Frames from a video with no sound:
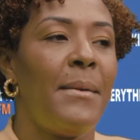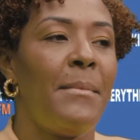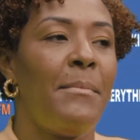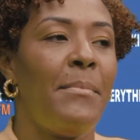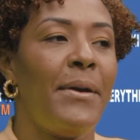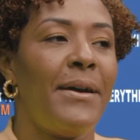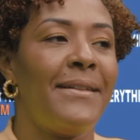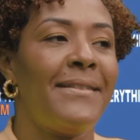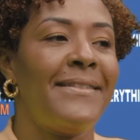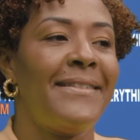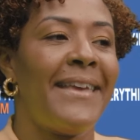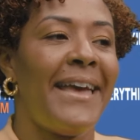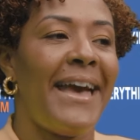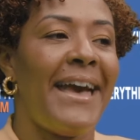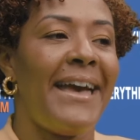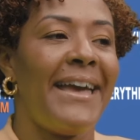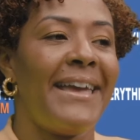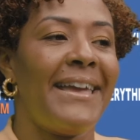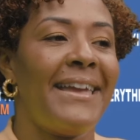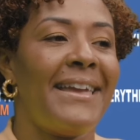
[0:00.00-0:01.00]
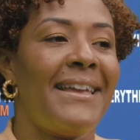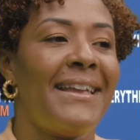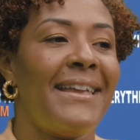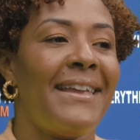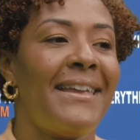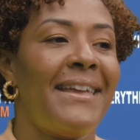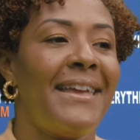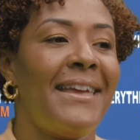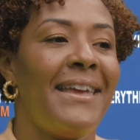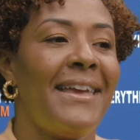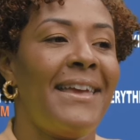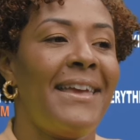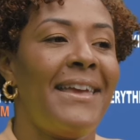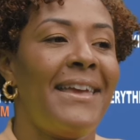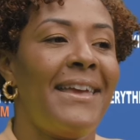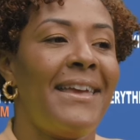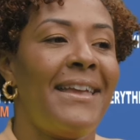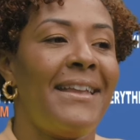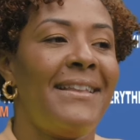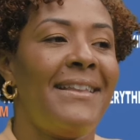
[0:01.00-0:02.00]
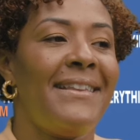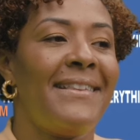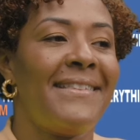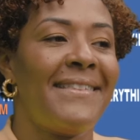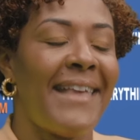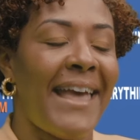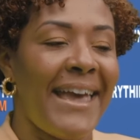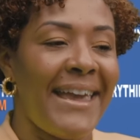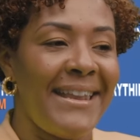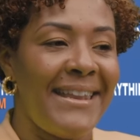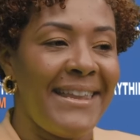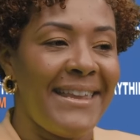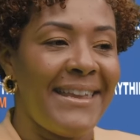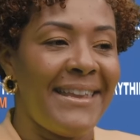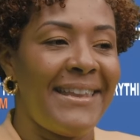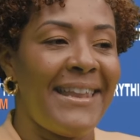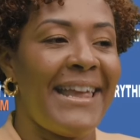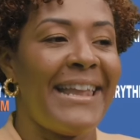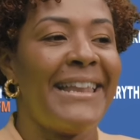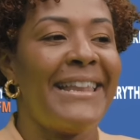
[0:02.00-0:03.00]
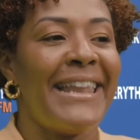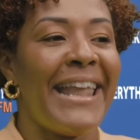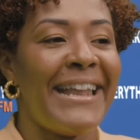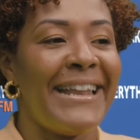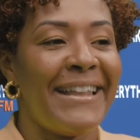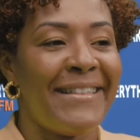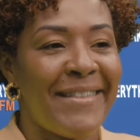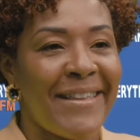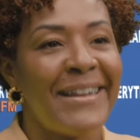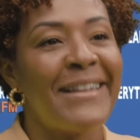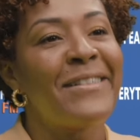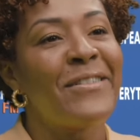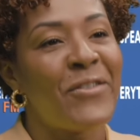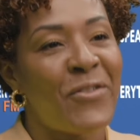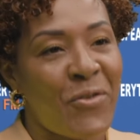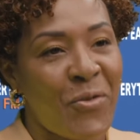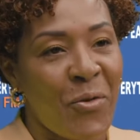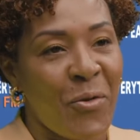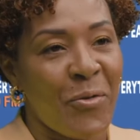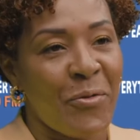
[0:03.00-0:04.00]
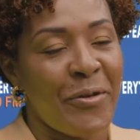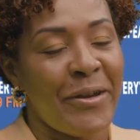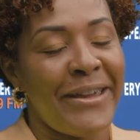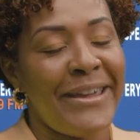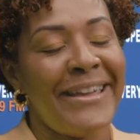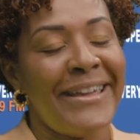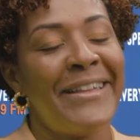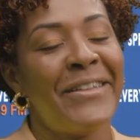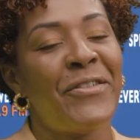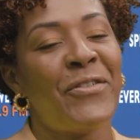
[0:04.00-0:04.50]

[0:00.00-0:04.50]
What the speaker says: But I decided, and it's a little story.